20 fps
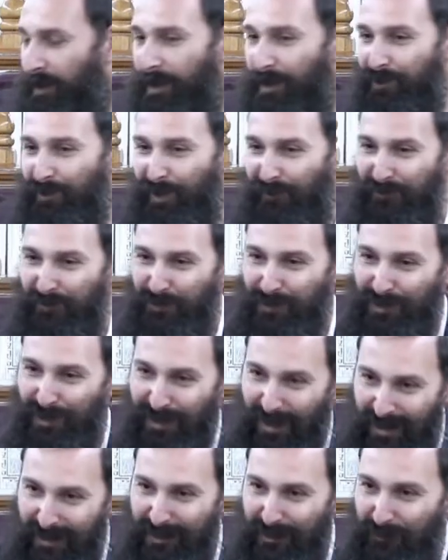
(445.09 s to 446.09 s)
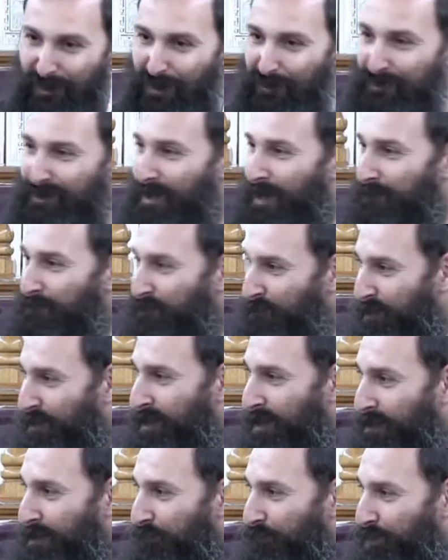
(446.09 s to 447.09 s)
You have to say X amount of times
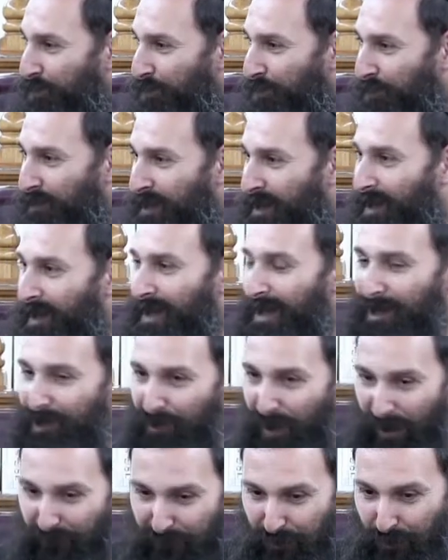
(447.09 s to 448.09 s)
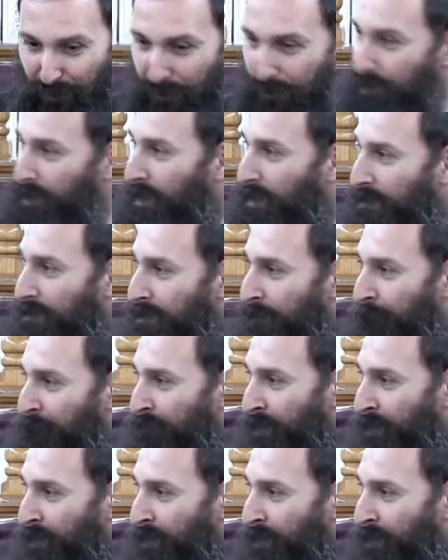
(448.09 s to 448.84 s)
Birkat Hamazon. And you have to do things.